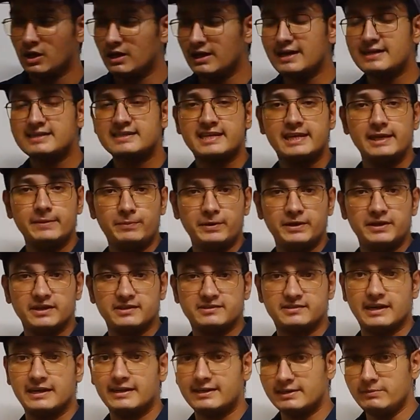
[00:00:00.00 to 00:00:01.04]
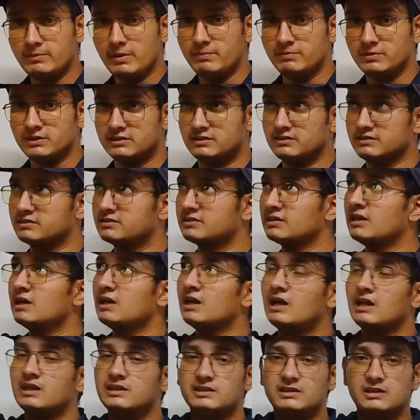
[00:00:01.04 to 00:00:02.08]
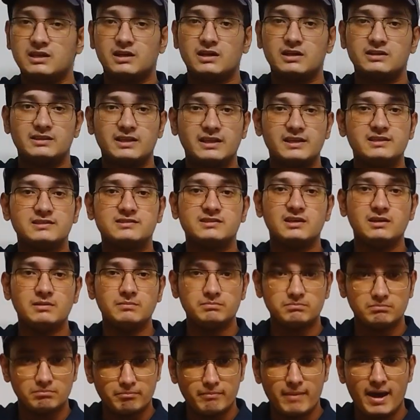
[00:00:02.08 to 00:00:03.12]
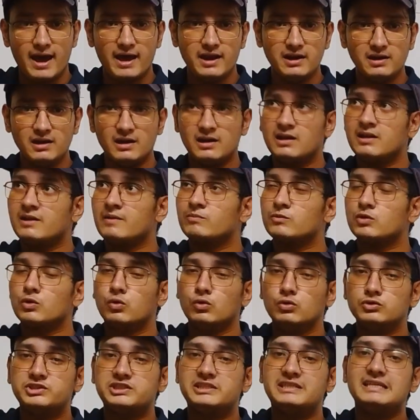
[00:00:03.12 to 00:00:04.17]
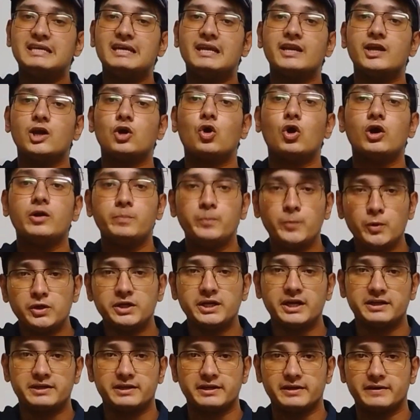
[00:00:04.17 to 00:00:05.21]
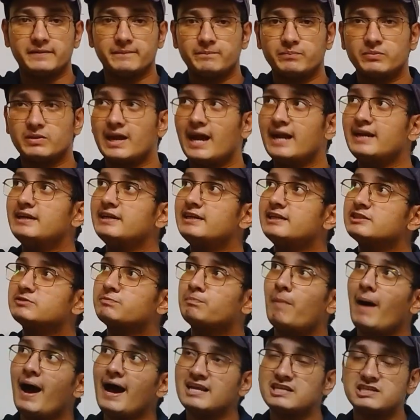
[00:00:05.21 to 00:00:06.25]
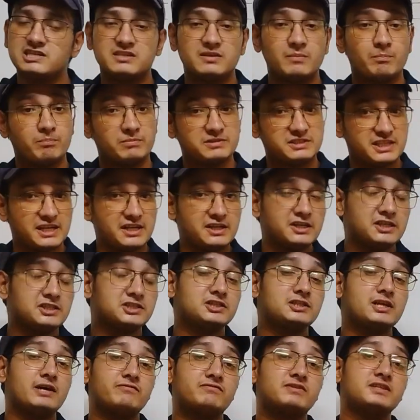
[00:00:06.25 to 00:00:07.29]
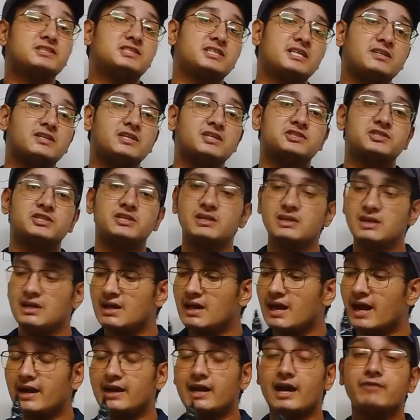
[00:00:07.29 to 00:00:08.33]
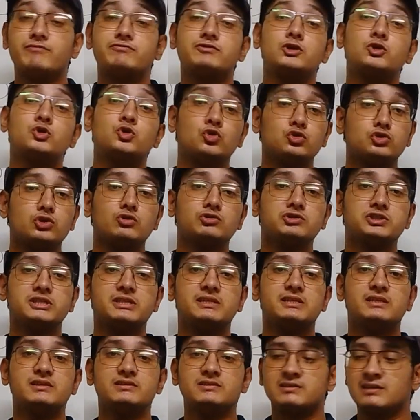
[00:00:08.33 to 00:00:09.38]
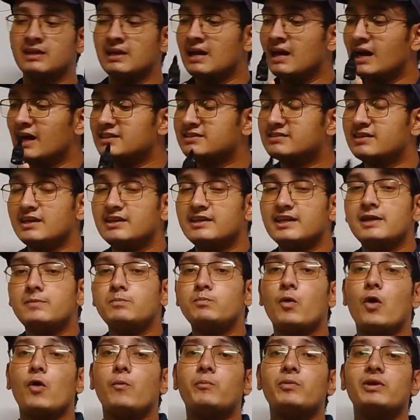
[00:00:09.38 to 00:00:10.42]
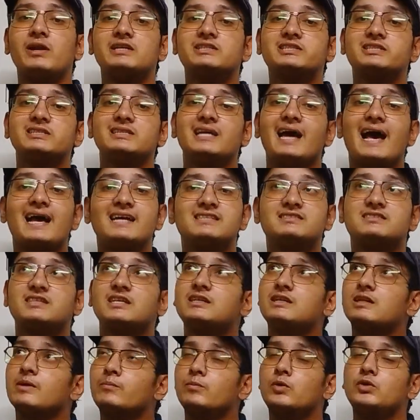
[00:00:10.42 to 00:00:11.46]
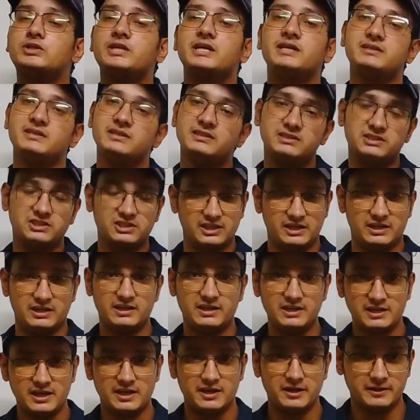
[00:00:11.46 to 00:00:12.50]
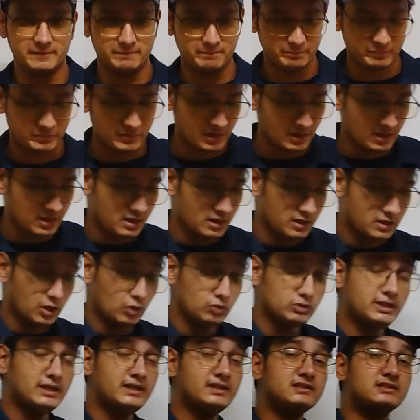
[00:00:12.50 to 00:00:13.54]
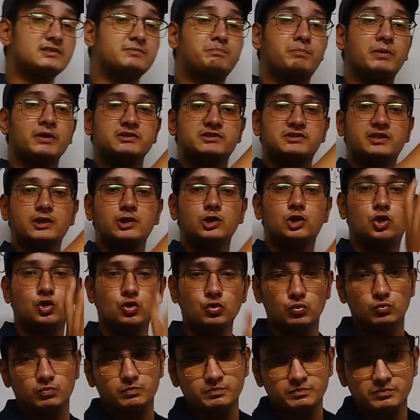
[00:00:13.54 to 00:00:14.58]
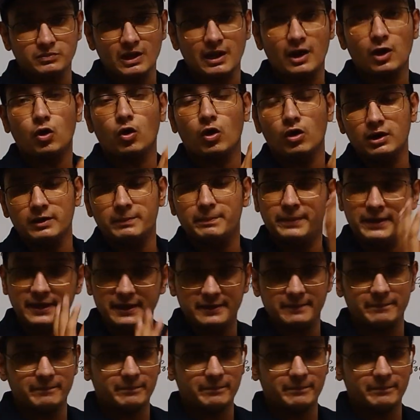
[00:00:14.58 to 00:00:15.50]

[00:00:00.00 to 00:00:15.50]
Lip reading: Let's keep it aside. Remember this. There is a man whose DNA got mutated and it is passed generation after generation, and after 2000 years, a certain population has that mutated DNA. Now there is person 2 called B.